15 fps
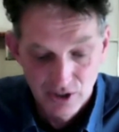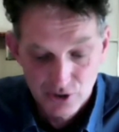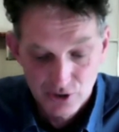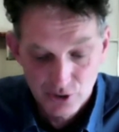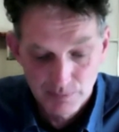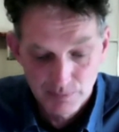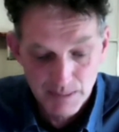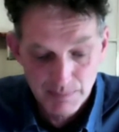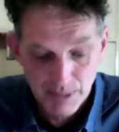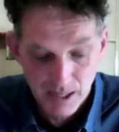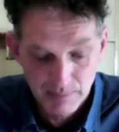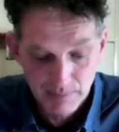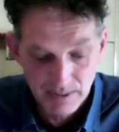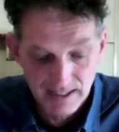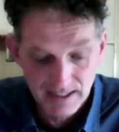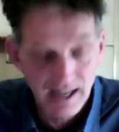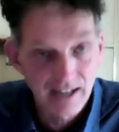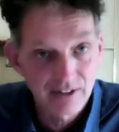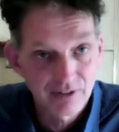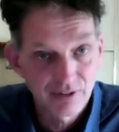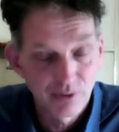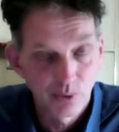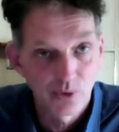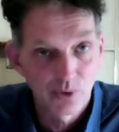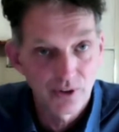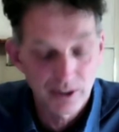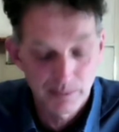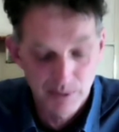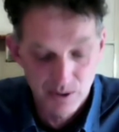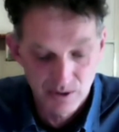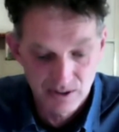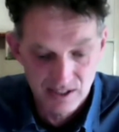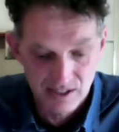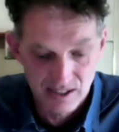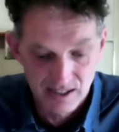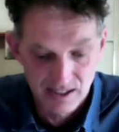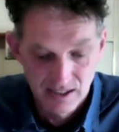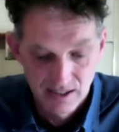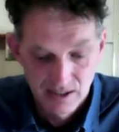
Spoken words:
should be public and for the community,